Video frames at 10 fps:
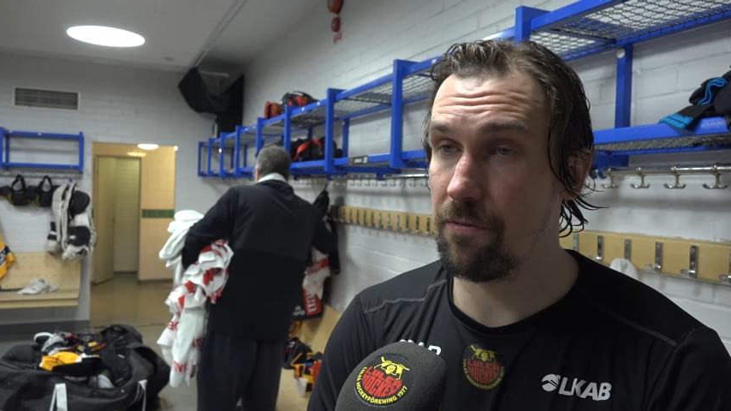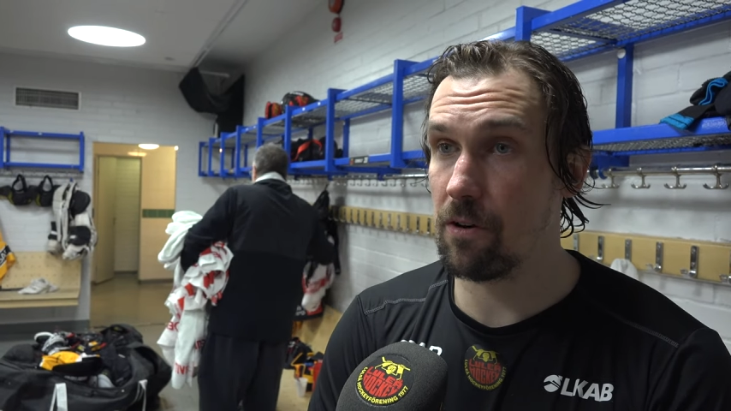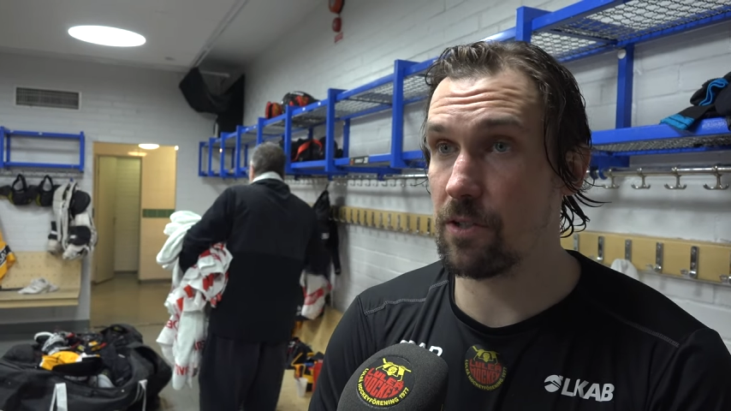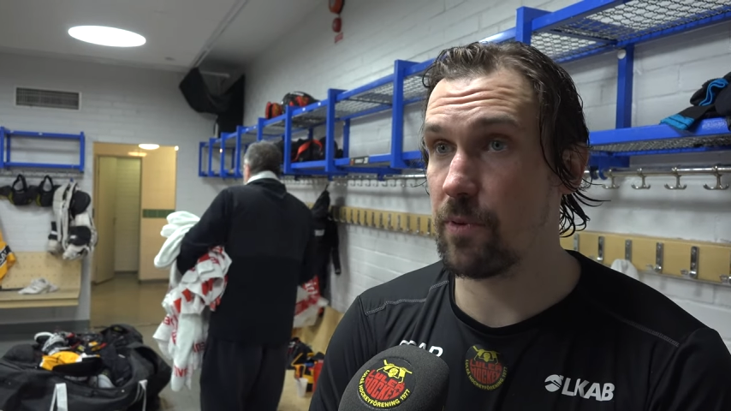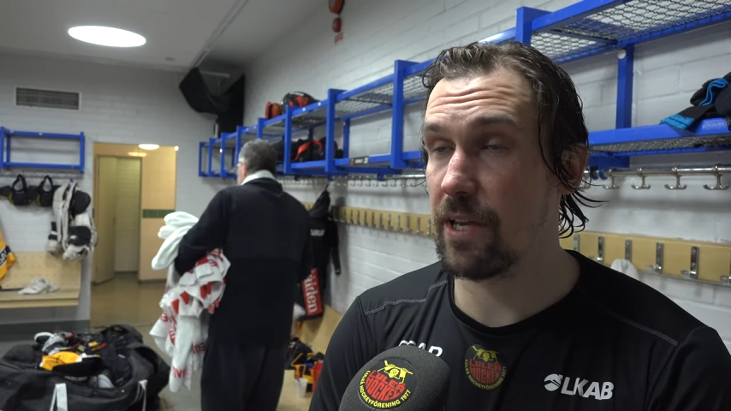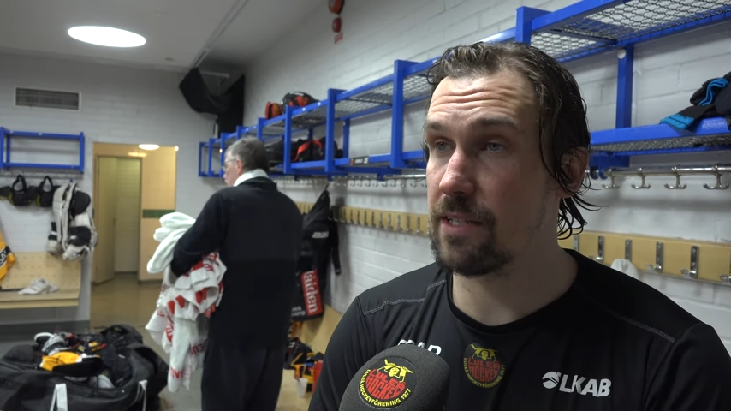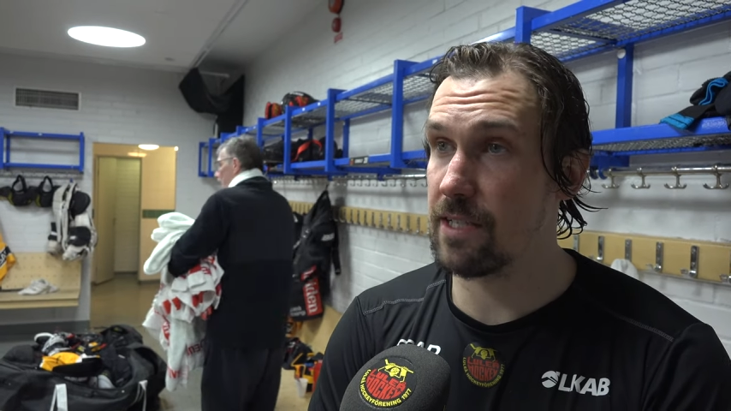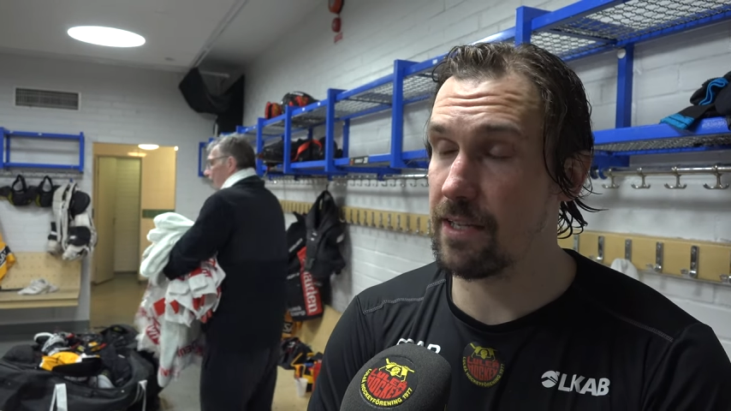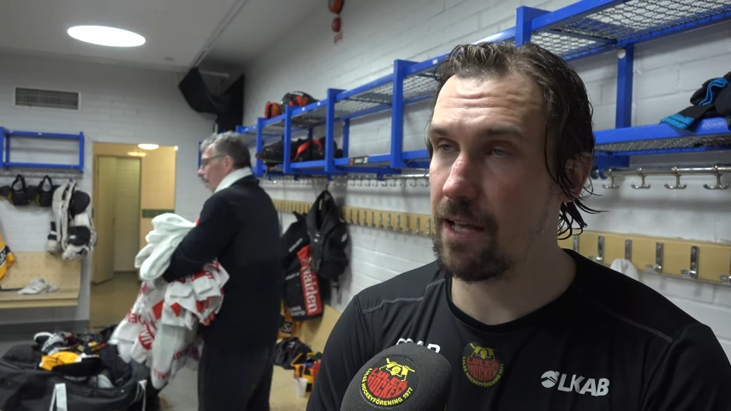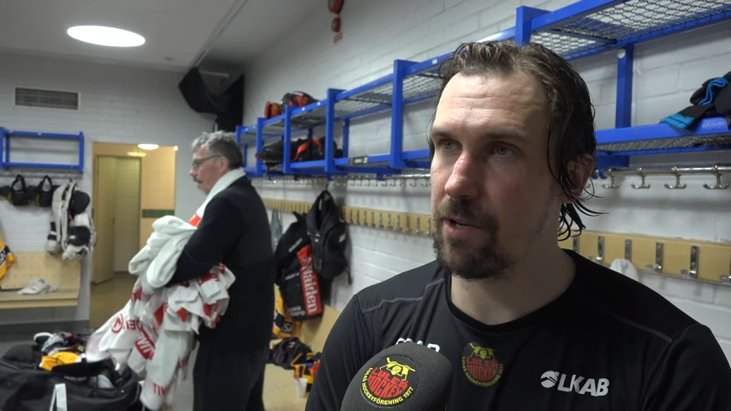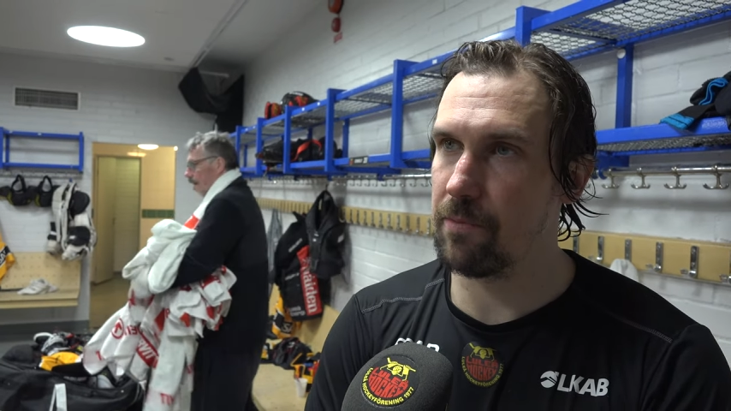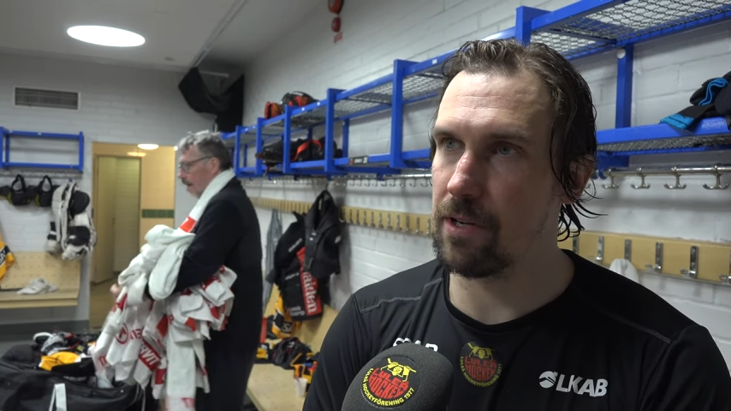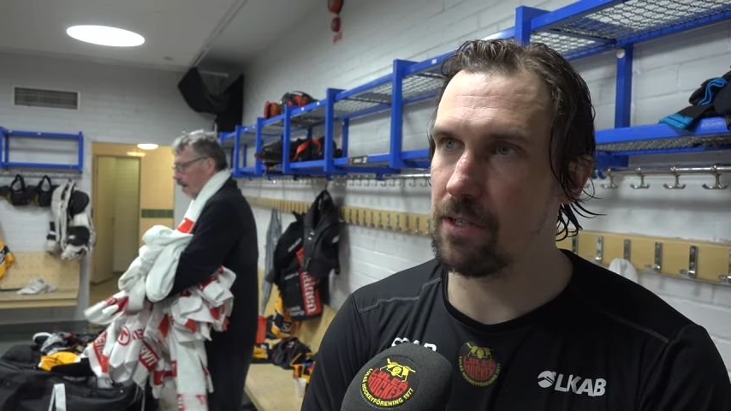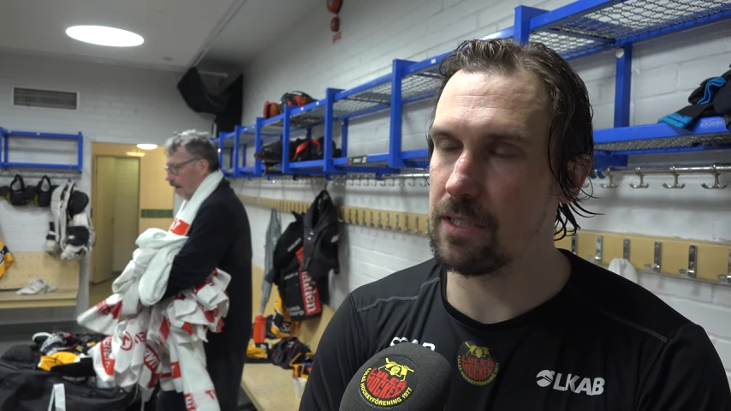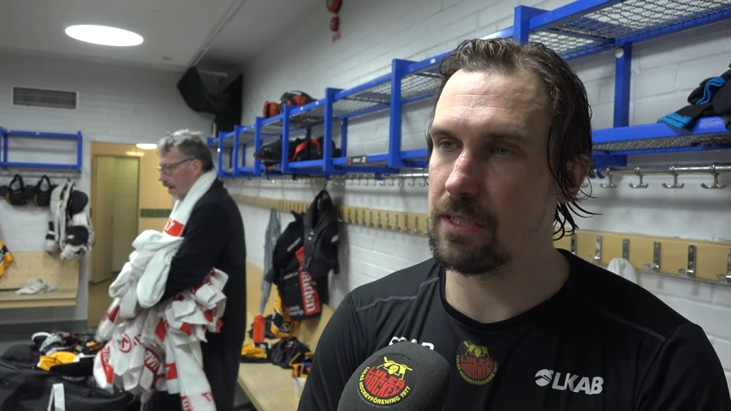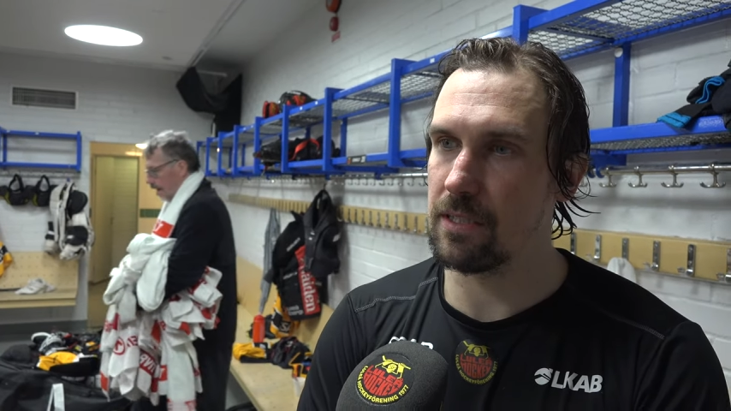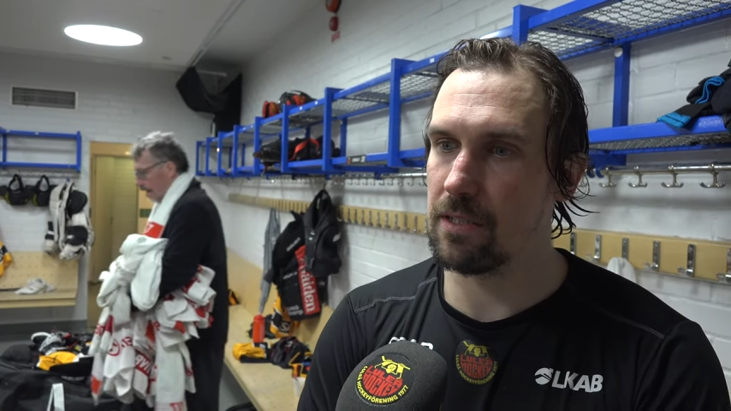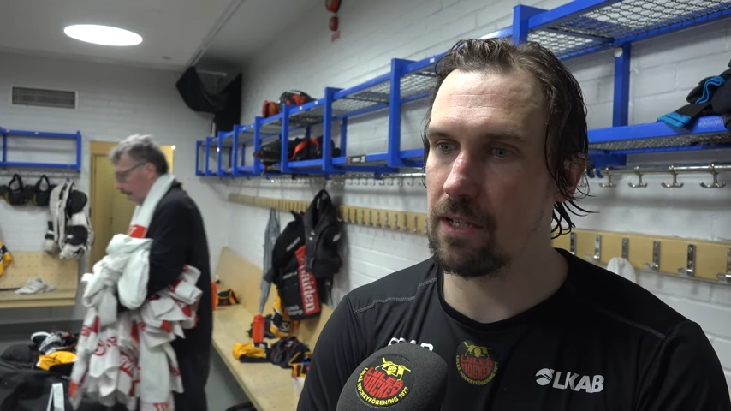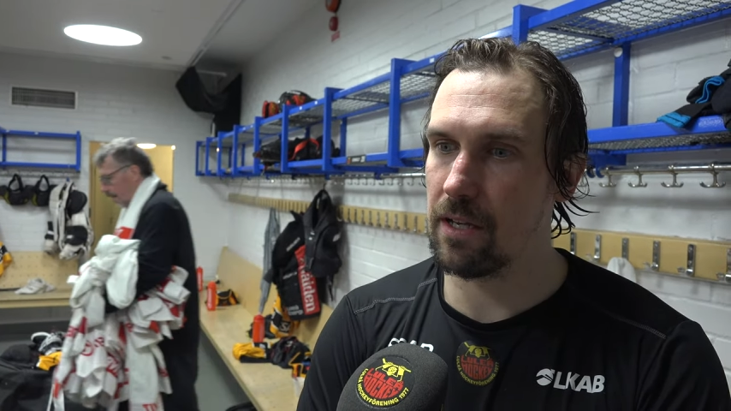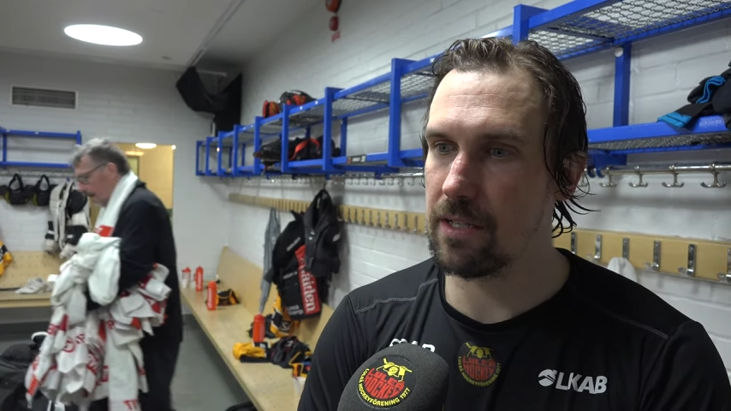Of course, we can't take that many penalties
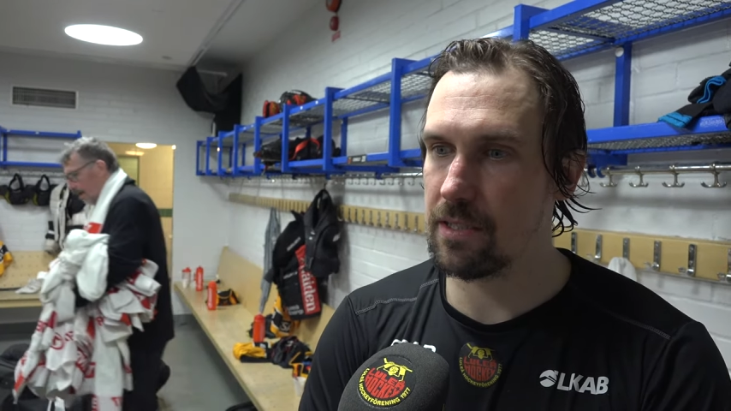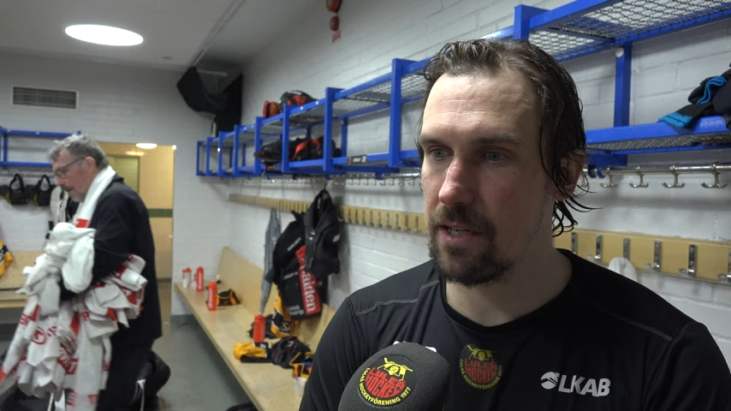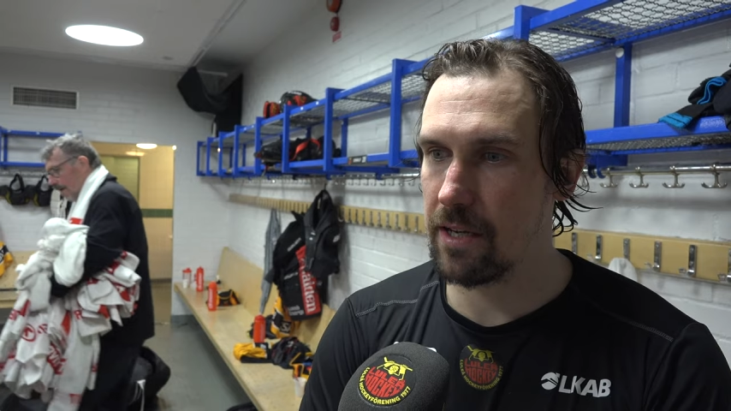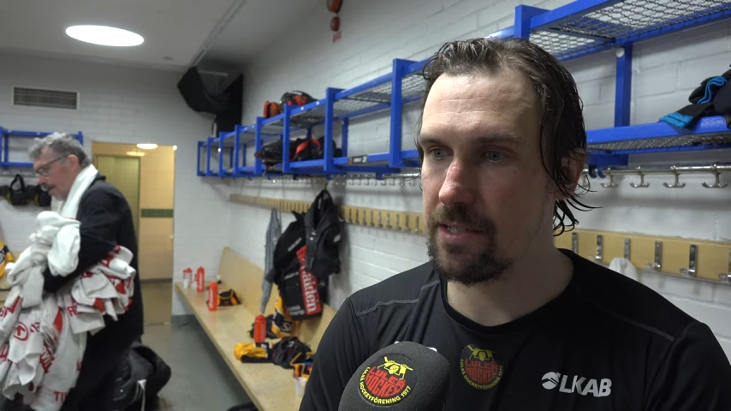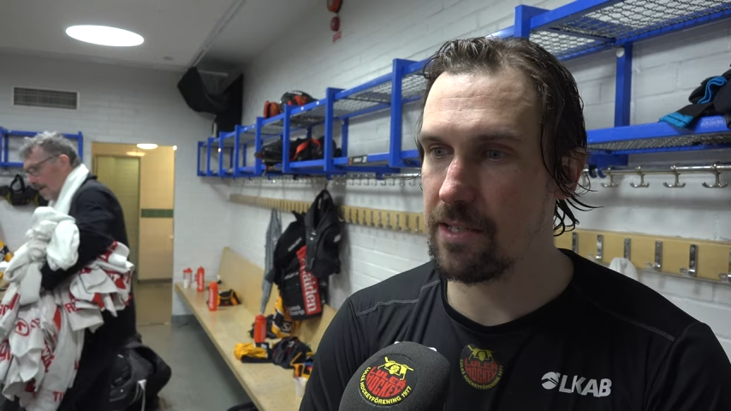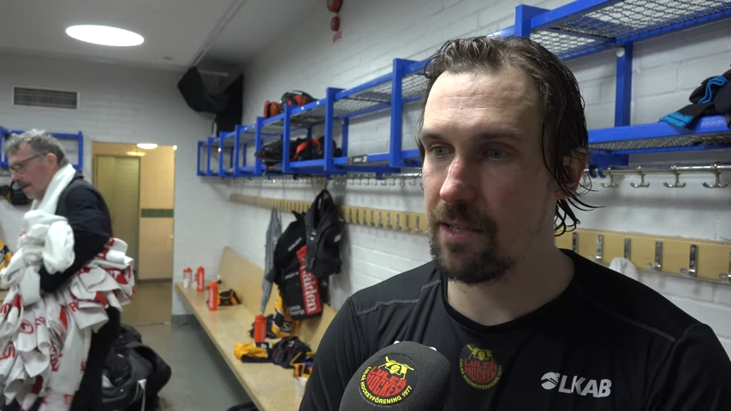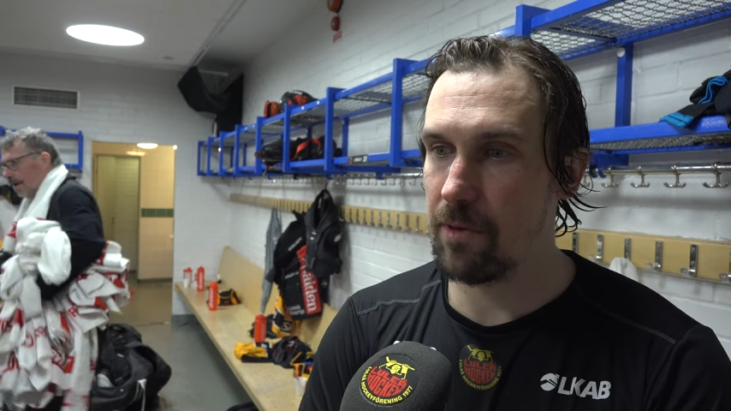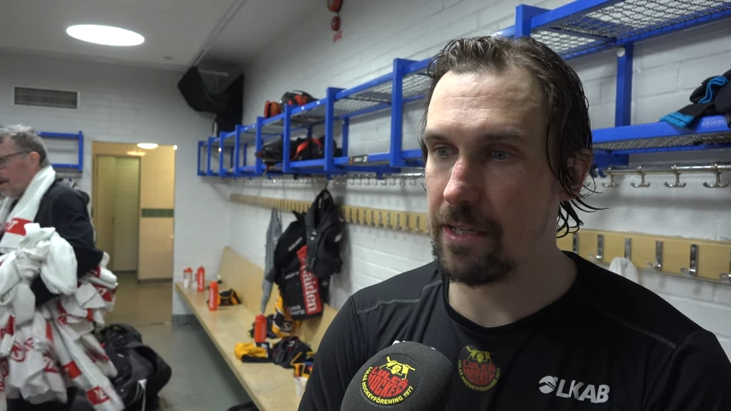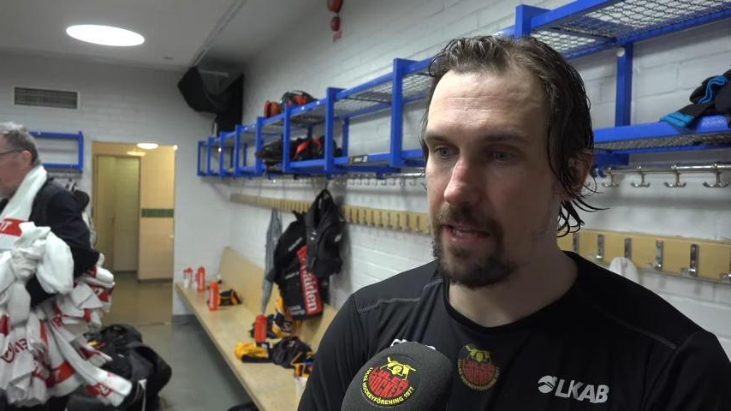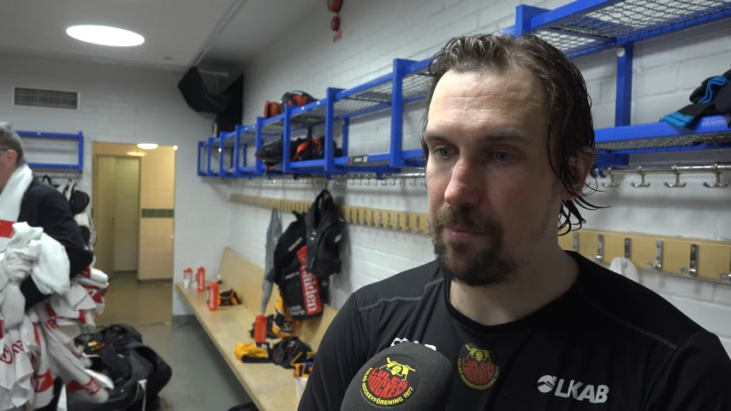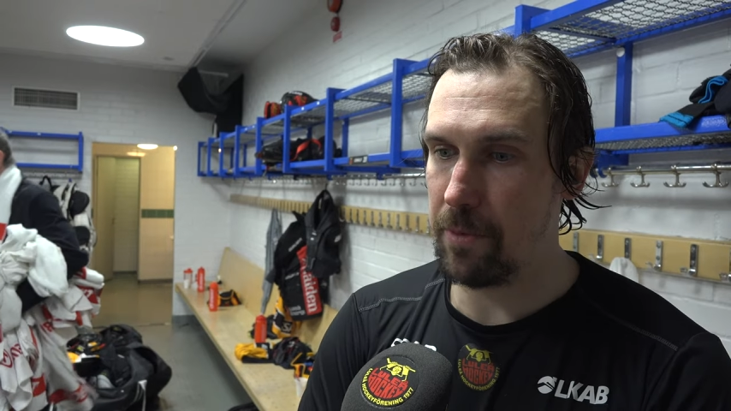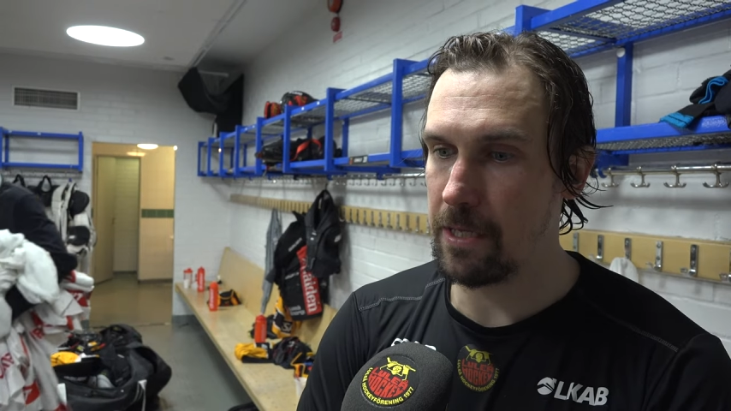against a team like that,